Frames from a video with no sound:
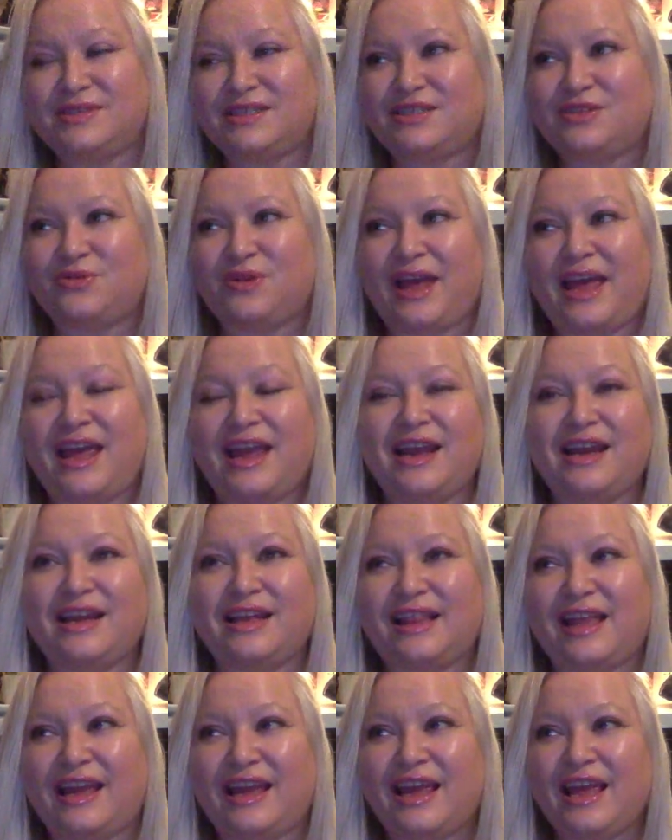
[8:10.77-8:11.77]
It's okay to,
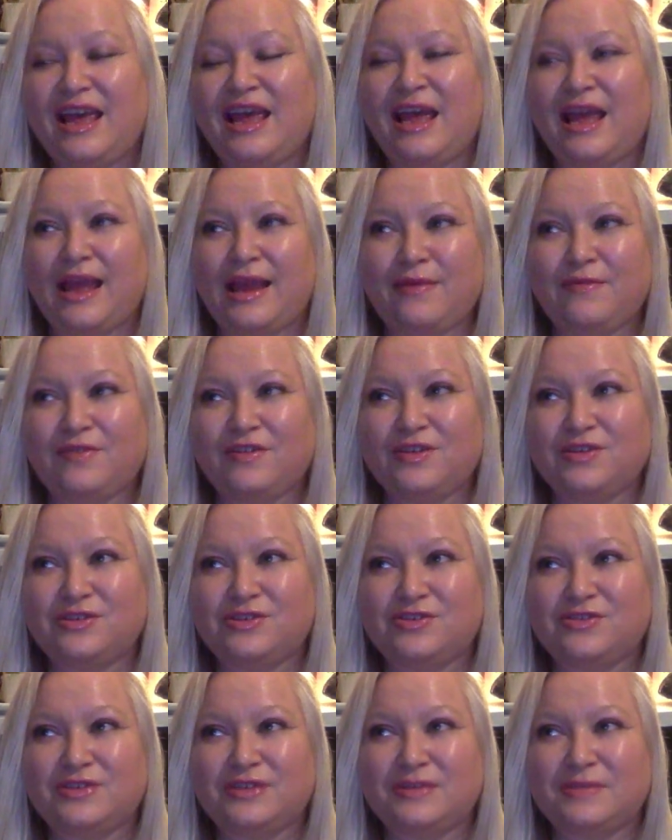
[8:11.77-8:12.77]
like, aim for those
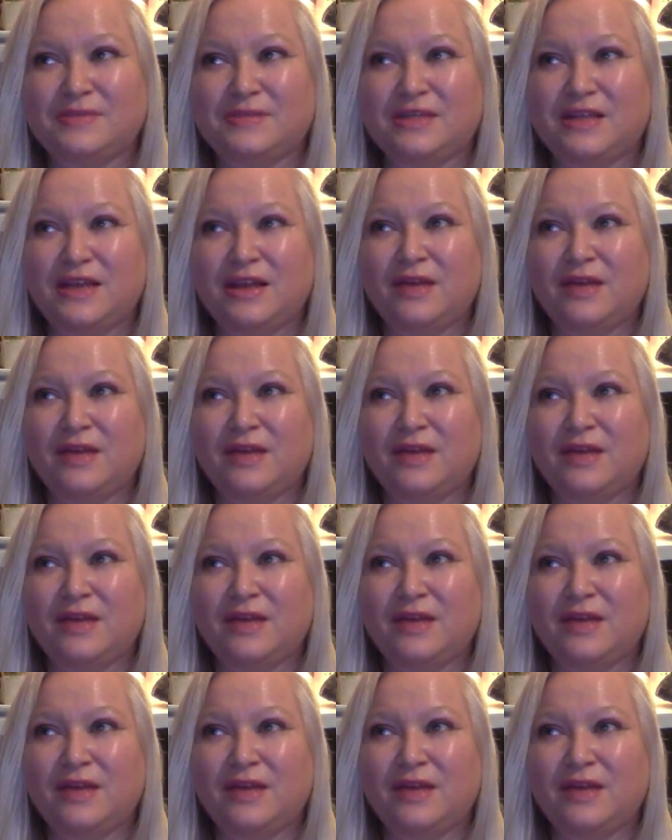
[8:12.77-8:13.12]
dreams,